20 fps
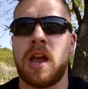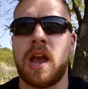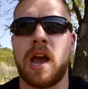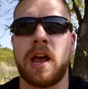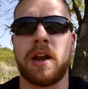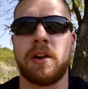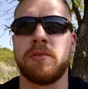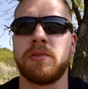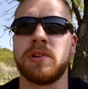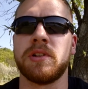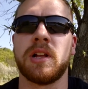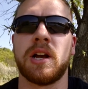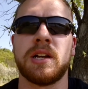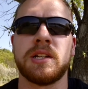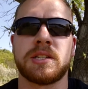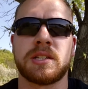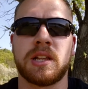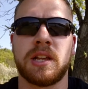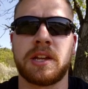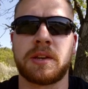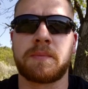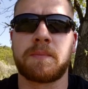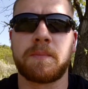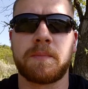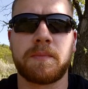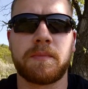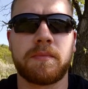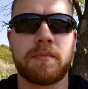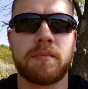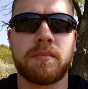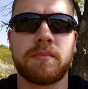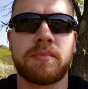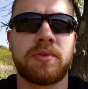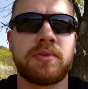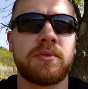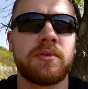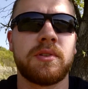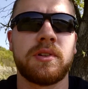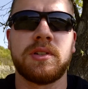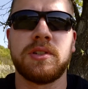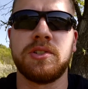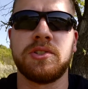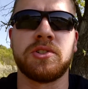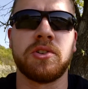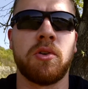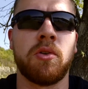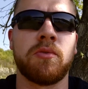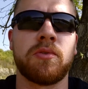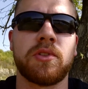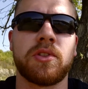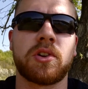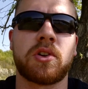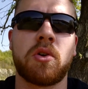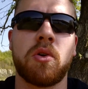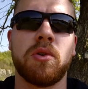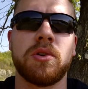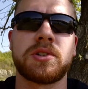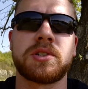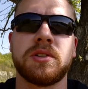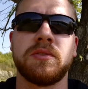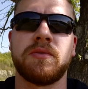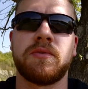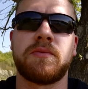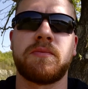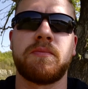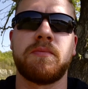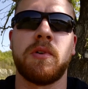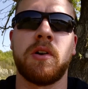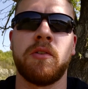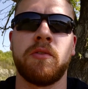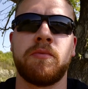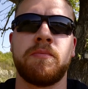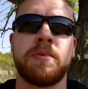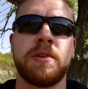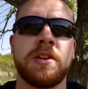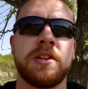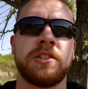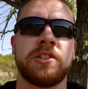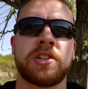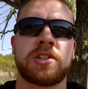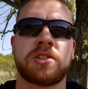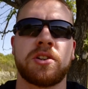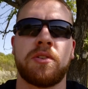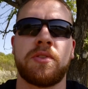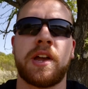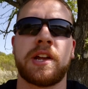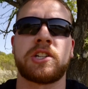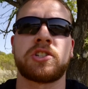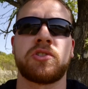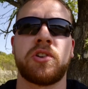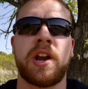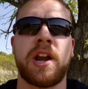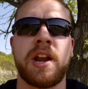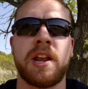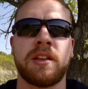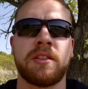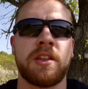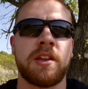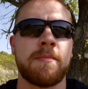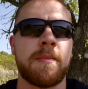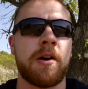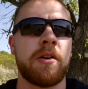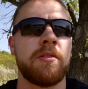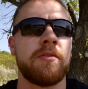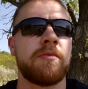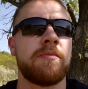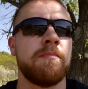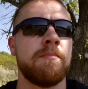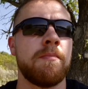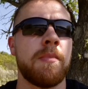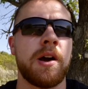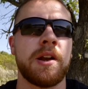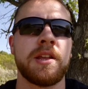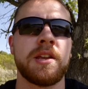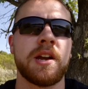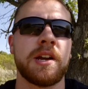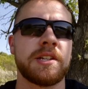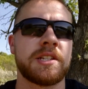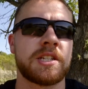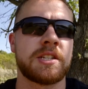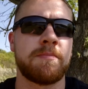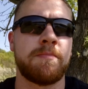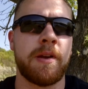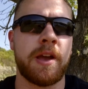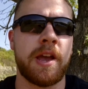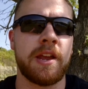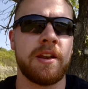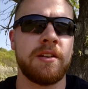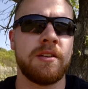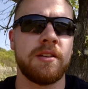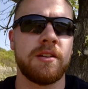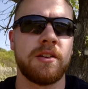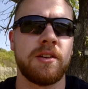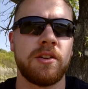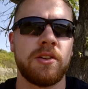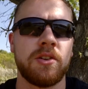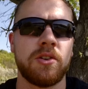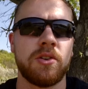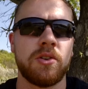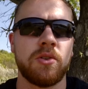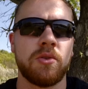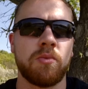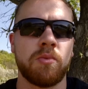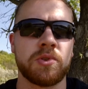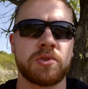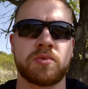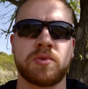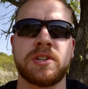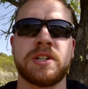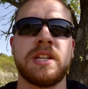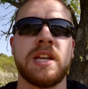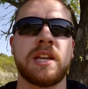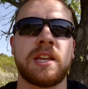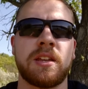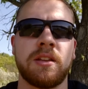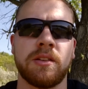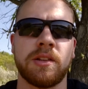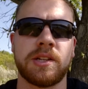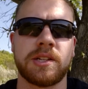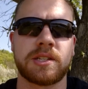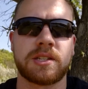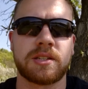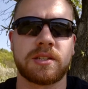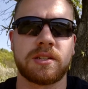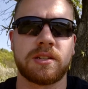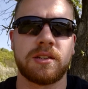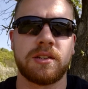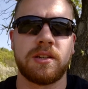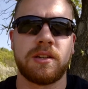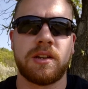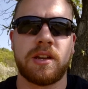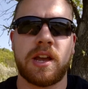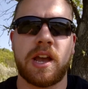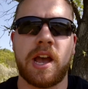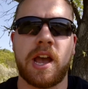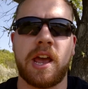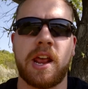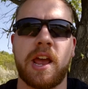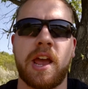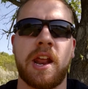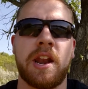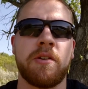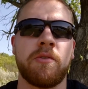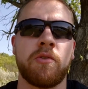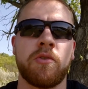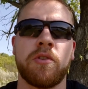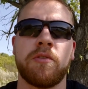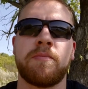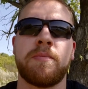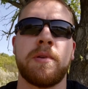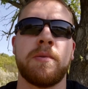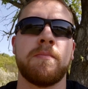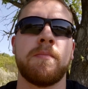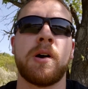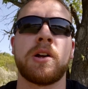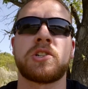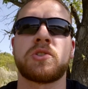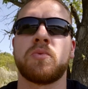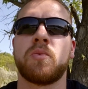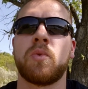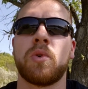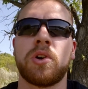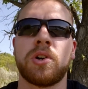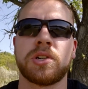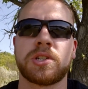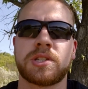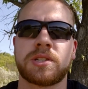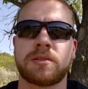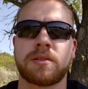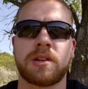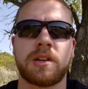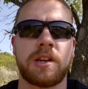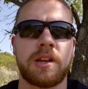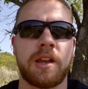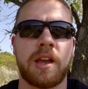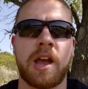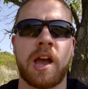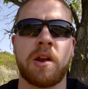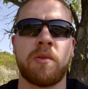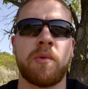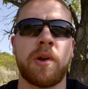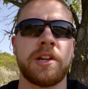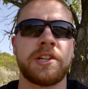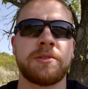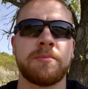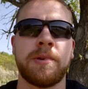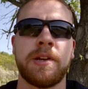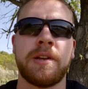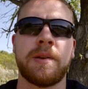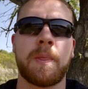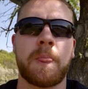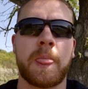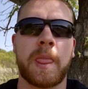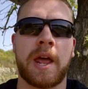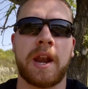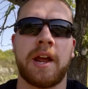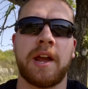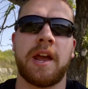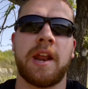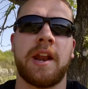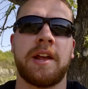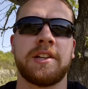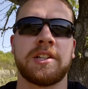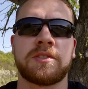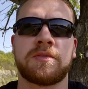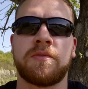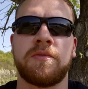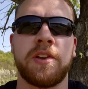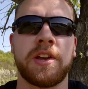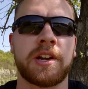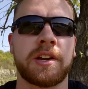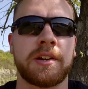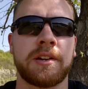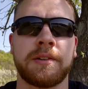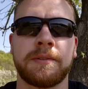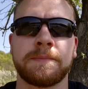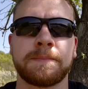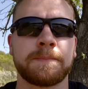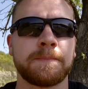I realized, like, over the course of being just on that training, the amount of money I spent was ridiculous, and it would have been much worse at Regiment, and I just figured